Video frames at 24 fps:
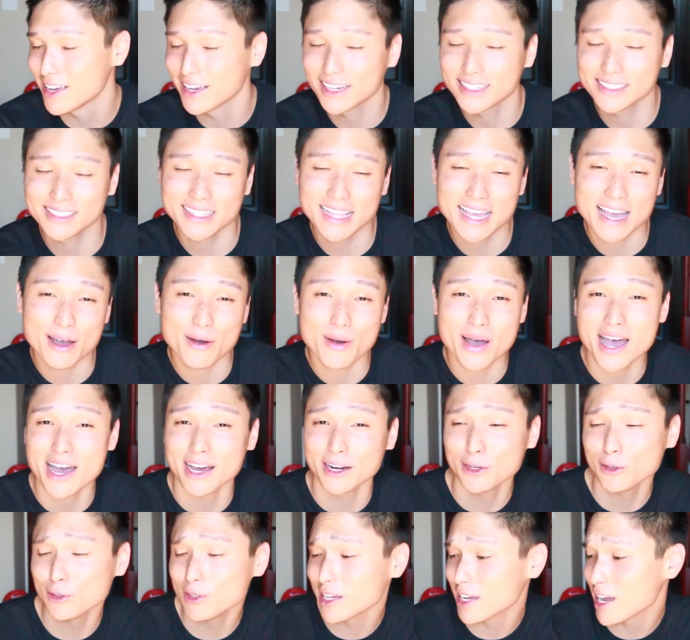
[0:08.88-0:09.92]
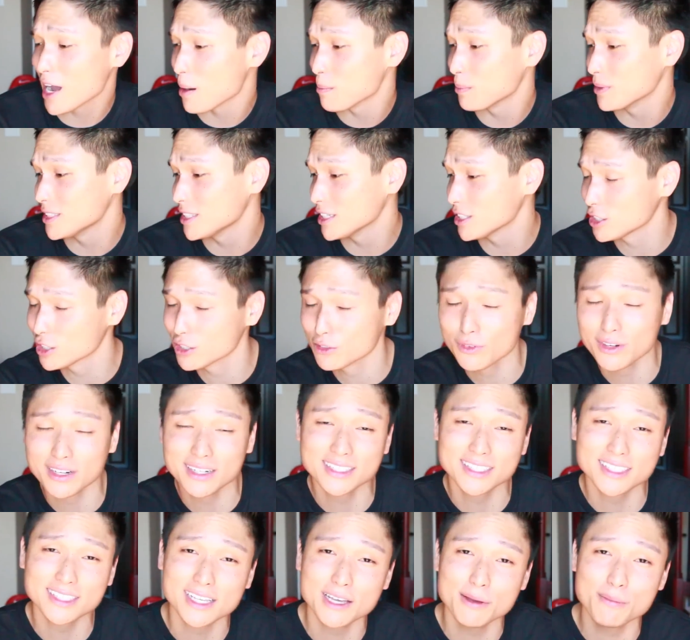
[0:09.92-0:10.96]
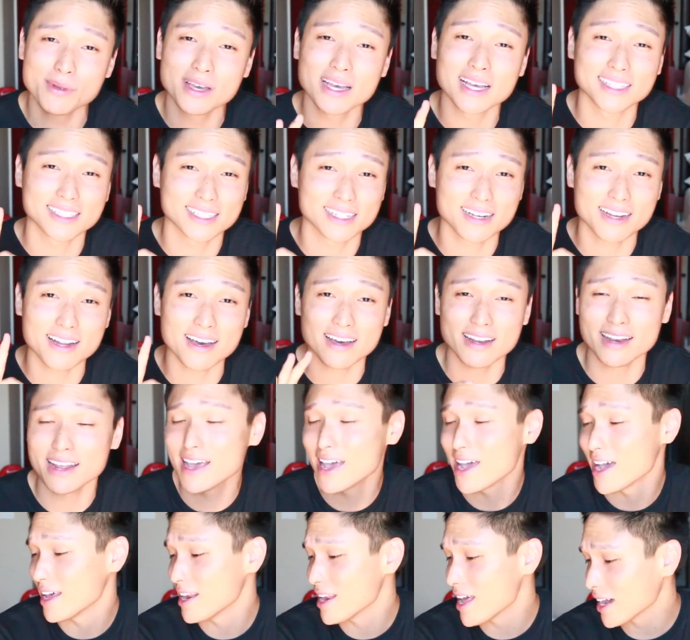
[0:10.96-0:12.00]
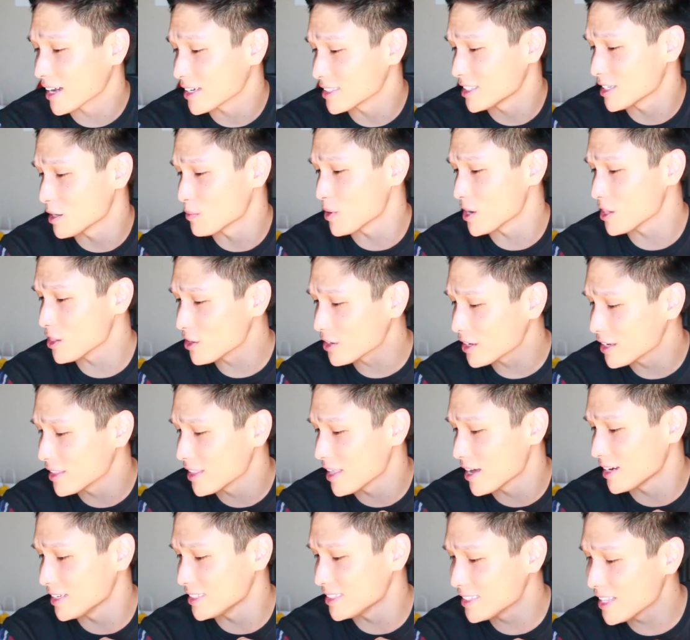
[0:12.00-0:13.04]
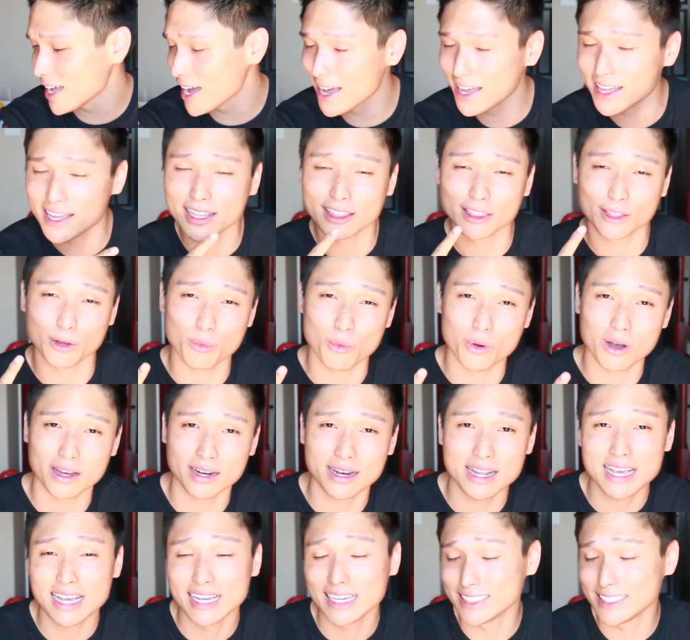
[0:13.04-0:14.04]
Cause now I know the competition's very slim to none, and I could tell by looking that he's not the one.